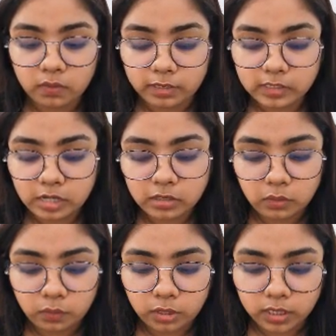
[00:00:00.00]
start our
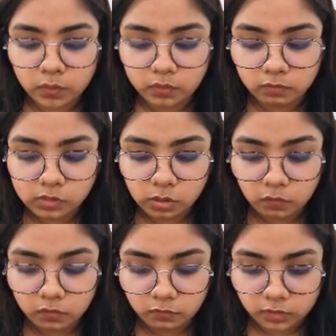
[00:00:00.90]
working with
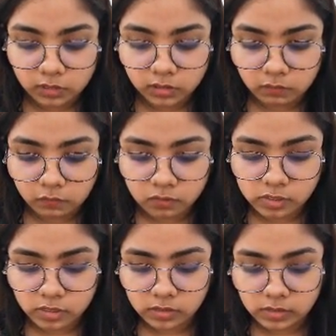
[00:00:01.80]
resolving vertical
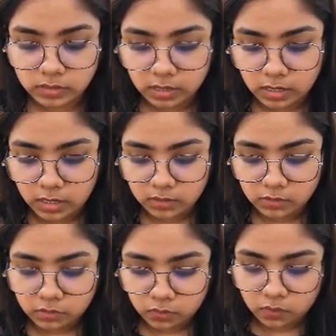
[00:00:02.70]
forces.
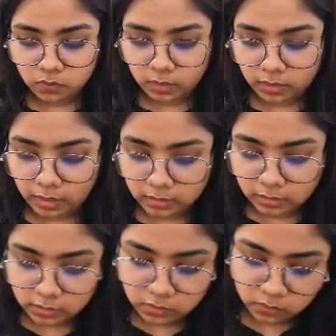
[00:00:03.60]
So in that
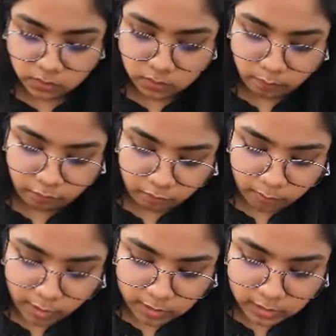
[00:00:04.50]
case, for
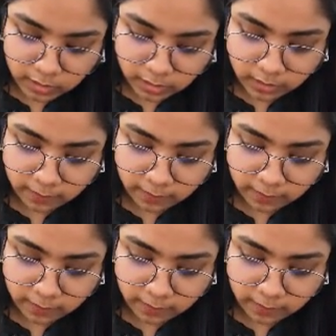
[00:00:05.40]
part A,